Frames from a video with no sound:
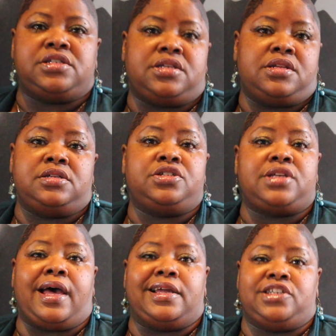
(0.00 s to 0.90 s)
is an
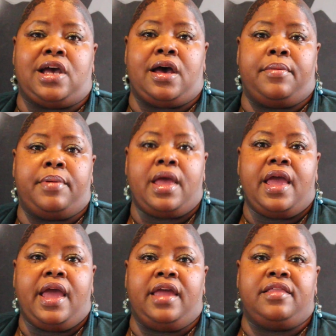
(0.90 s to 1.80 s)
inside job
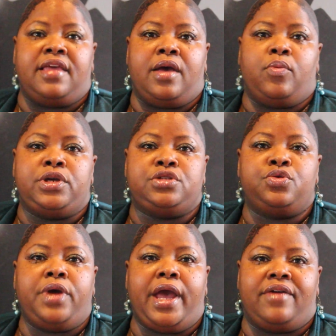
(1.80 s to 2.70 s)
and that we
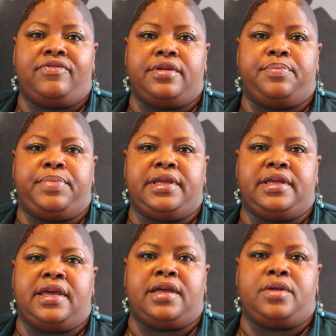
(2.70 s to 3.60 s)
do have to
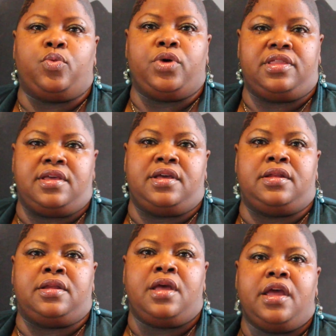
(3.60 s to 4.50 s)
begin
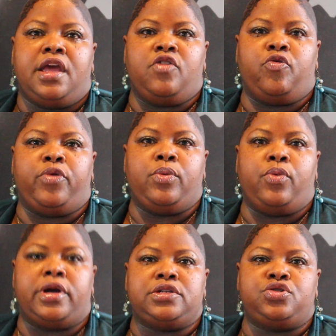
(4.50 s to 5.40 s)
within if we
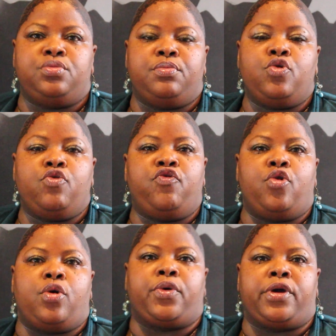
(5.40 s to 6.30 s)
want to move
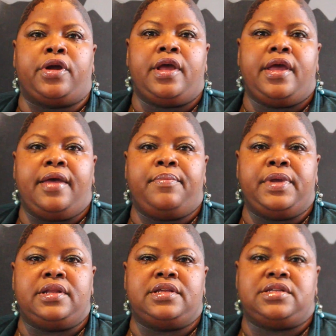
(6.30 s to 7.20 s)
forward and
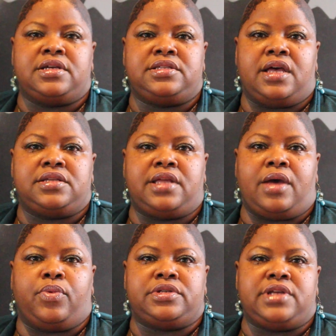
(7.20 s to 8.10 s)
be the success
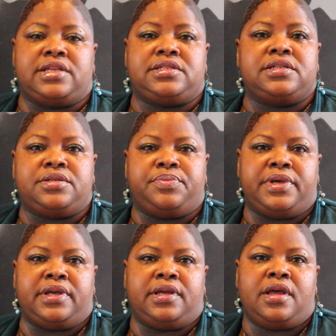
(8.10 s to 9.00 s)
that we're destined to
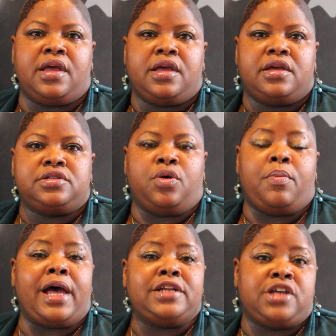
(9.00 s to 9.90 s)
be. So
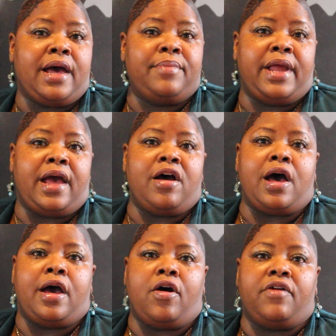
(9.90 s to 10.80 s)
my job now,
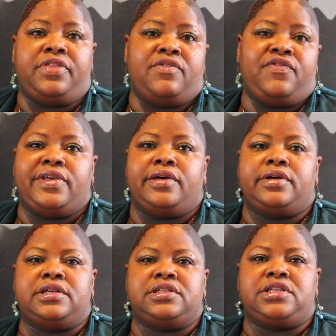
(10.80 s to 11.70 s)
I often feel,
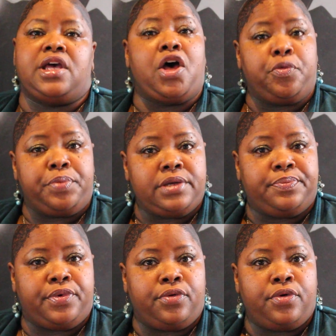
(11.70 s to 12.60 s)
is to help
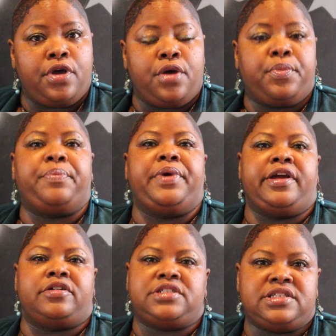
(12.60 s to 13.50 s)
people
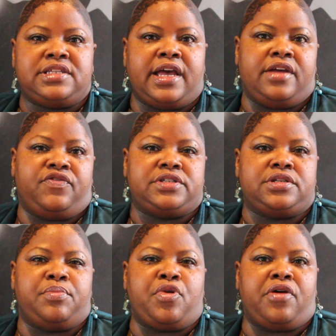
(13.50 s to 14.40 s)
prepare today for
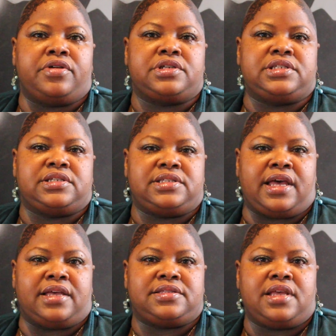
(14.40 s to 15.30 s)
tomorrow's
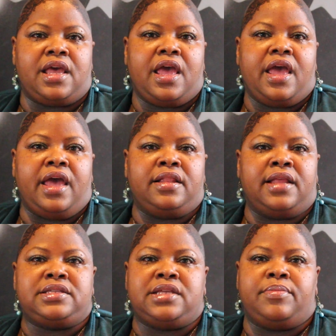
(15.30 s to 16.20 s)
success and
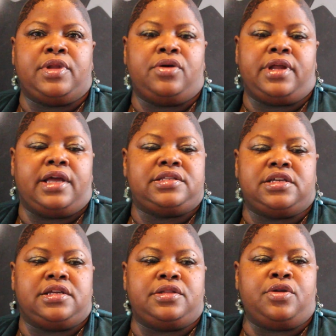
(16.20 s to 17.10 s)
let them know that
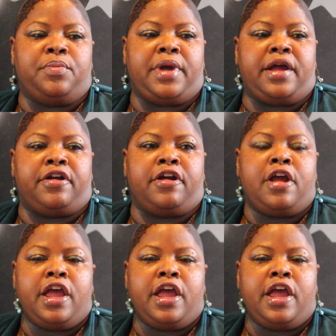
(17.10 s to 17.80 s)
no matter